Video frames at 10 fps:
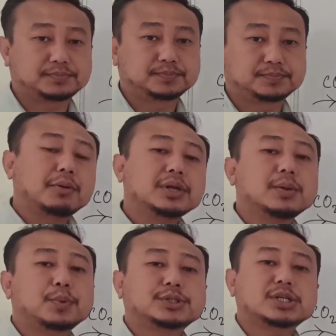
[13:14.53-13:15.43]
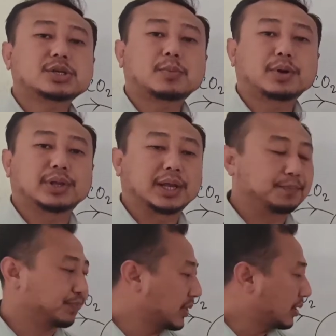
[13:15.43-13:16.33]
During the process of
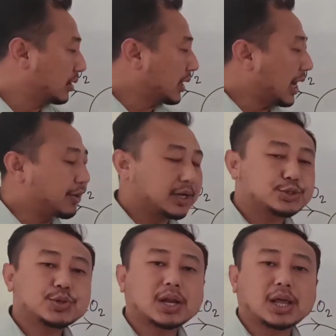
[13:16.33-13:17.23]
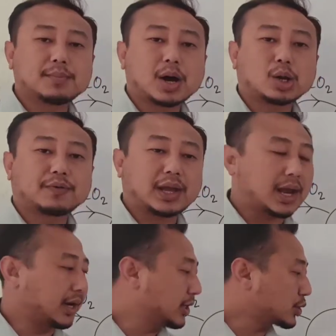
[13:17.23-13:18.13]
breathing, a residual amount of
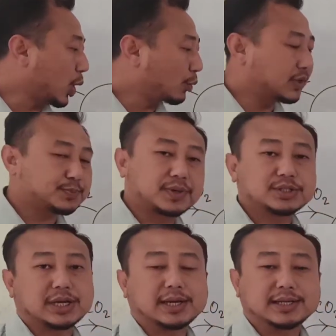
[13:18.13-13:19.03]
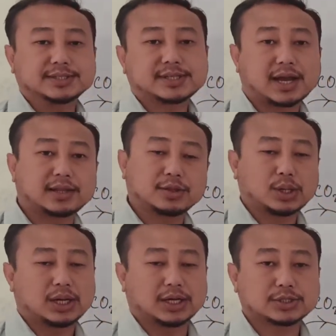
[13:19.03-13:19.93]
air is always present inside the
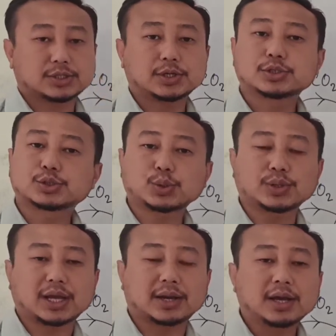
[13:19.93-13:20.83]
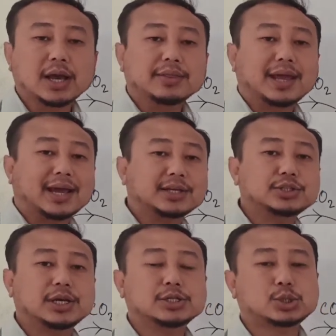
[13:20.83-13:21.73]
lungs, so that the
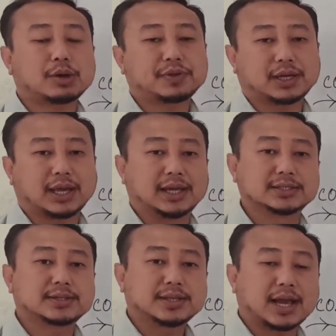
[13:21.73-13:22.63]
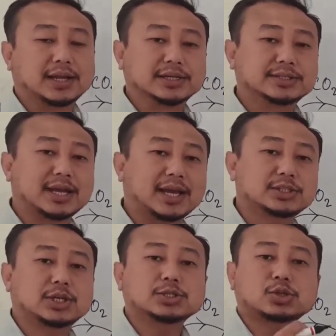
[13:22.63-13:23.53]
exchange of the gas, that is, the
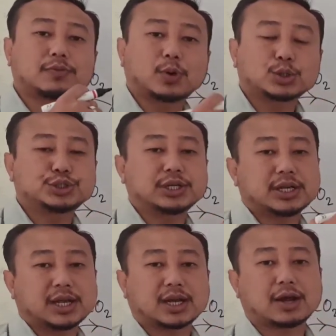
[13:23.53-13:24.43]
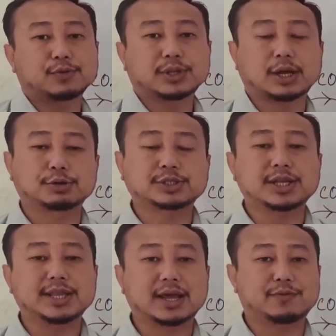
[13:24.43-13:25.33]
exchange of oxygen and carbon
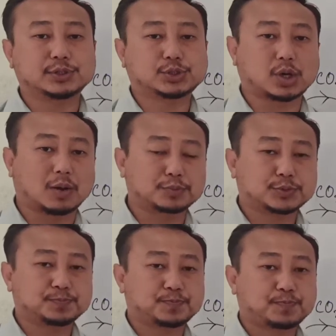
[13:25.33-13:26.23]
dioxide, never stops.